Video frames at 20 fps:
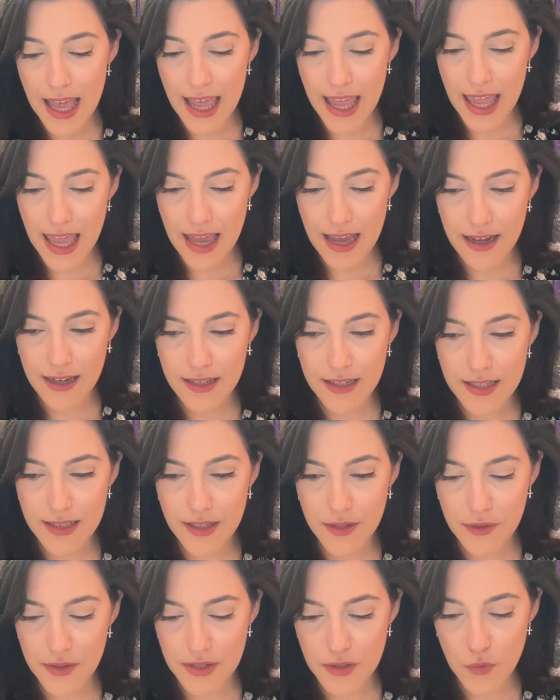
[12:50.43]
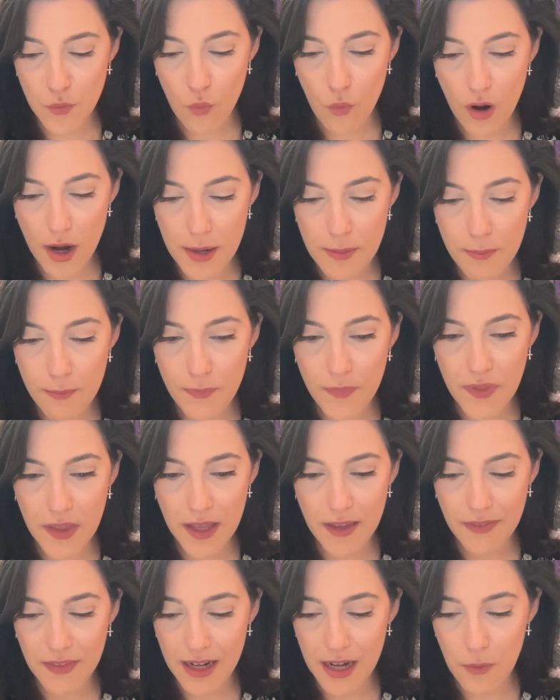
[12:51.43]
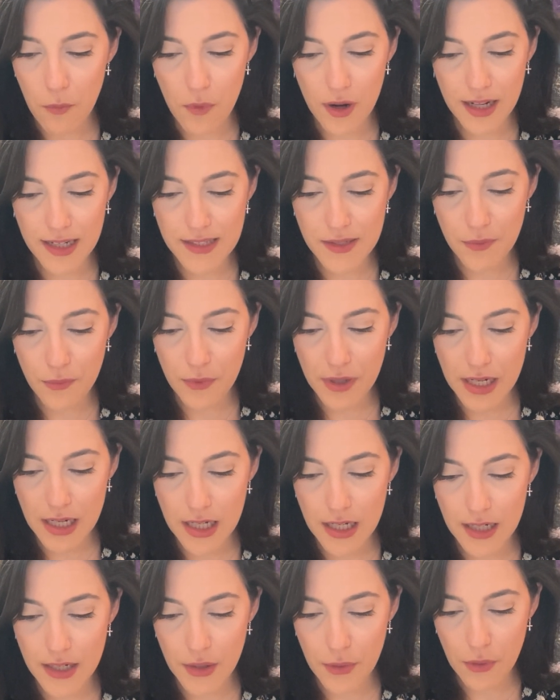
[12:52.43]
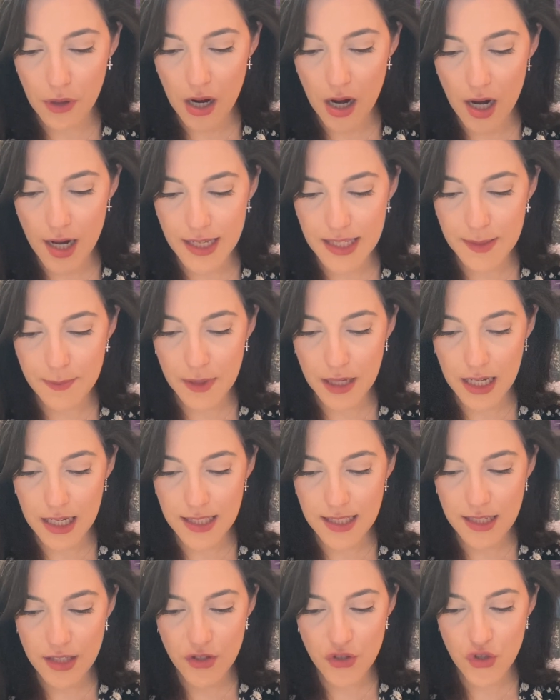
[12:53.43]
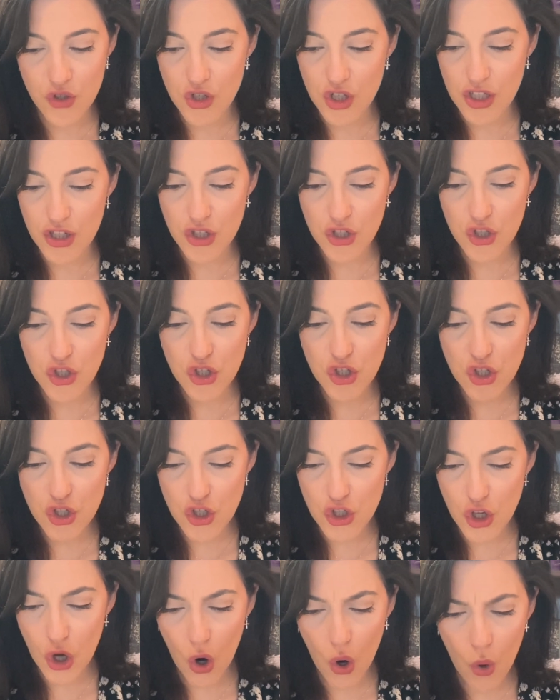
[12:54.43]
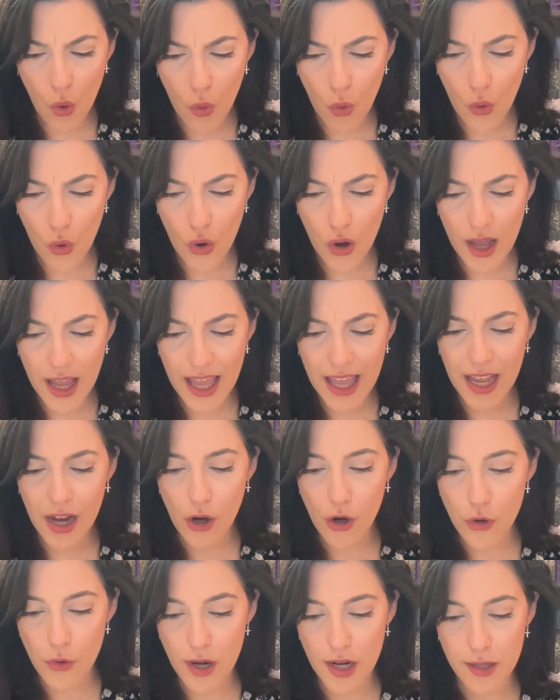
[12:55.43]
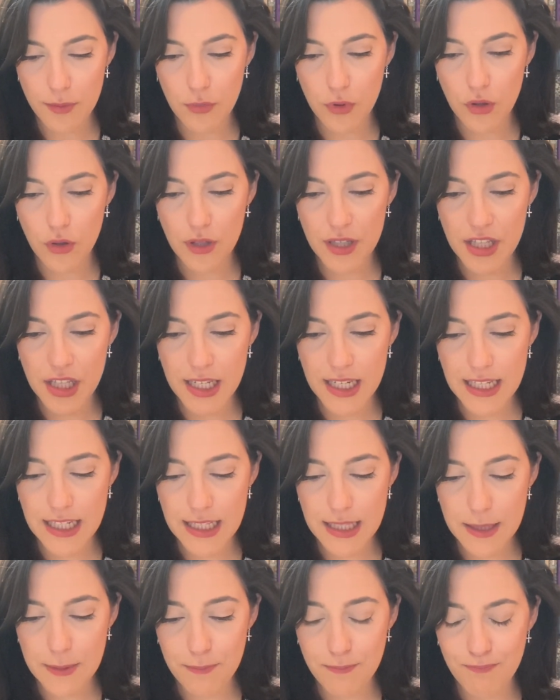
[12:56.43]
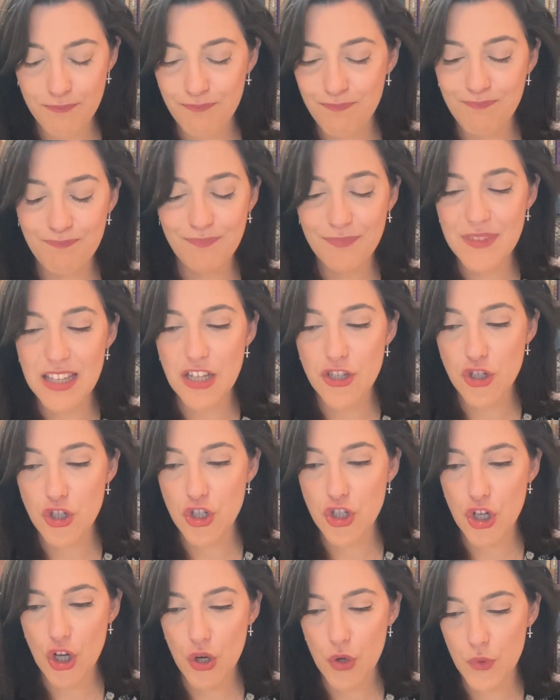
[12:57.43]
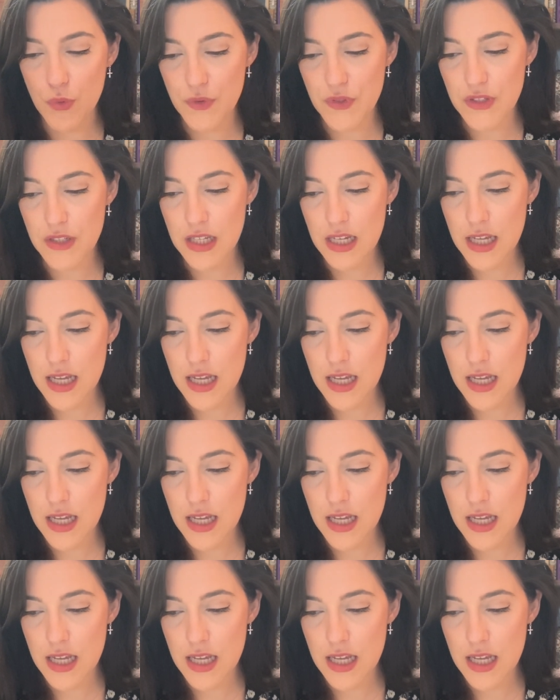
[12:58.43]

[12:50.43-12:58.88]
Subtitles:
And there is one thing that I wanted to read you guys, because it's just so incredible, and it shows